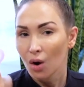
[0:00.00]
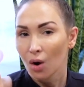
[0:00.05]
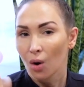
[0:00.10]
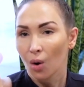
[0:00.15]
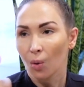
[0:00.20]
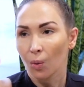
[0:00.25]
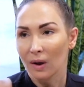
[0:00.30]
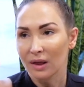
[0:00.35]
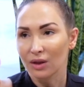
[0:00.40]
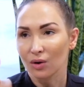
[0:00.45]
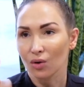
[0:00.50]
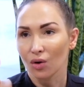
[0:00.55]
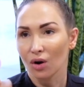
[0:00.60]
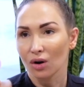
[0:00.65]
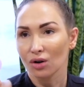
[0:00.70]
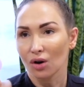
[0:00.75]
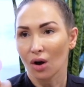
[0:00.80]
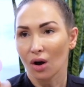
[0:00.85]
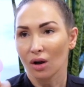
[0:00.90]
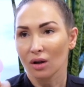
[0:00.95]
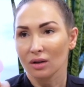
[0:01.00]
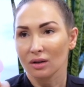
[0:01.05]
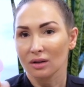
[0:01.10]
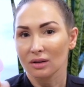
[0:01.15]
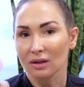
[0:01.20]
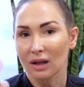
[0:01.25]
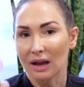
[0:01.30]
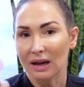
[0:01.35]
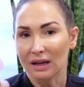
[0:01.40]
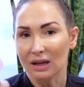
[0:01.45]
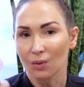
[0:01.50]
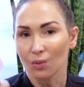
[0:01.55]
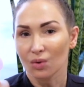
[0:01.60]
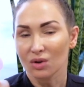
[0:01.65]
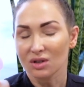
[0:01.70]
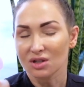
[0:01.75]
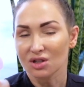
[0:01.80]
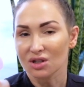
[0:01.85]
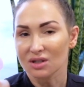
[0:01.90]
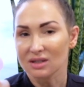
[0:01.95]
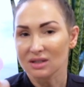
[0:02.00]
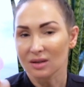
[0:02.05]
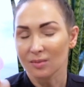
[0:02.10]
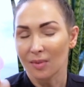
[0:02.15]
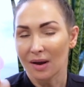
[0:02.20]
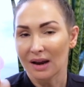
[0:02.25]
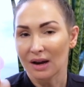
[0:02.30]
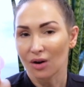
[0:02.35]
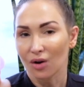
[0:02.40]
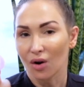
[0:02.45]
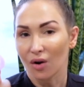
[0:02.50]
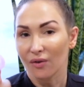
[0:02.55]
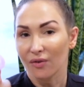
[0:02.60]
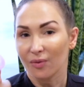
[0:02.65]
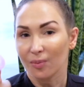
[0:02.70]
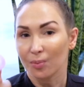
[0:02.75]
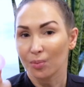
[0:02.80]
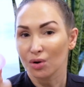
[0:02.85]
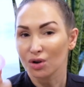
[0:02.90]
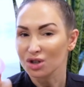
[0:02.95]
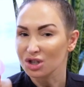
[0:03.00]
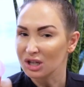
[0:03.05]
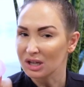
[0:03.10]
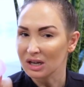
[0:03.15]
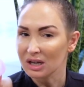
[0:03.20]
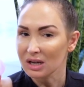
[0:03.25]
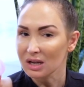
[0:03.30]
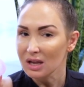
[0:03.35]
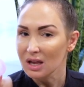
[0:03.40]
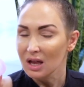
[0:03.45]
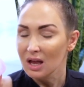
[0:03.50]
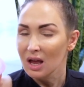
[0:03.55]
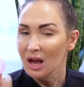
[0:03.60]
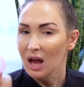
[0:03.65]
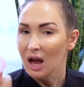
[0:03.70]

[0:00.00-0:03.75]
or whether or not like it was just a matter of pushing